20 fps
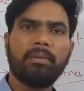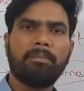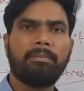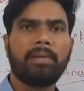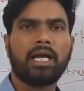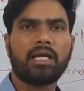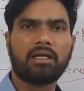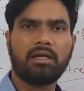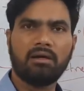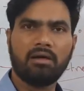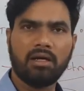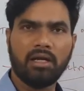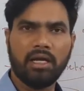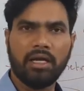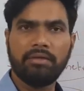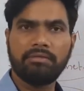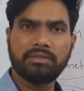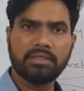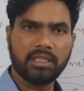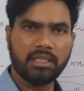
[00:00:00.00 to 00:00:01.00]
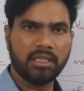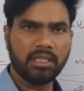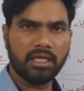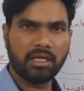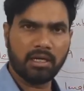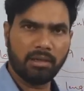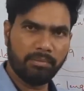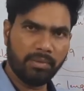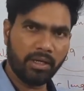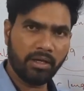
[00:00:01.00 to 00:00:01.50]
impact our lives in the
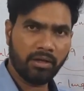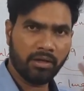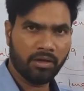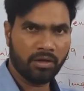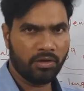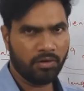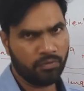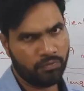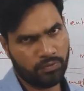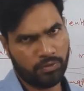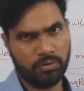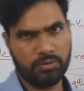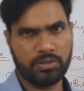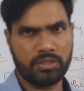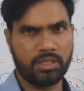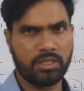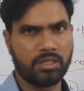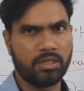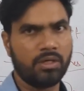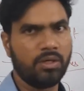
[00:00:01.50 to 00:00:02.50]
coming future.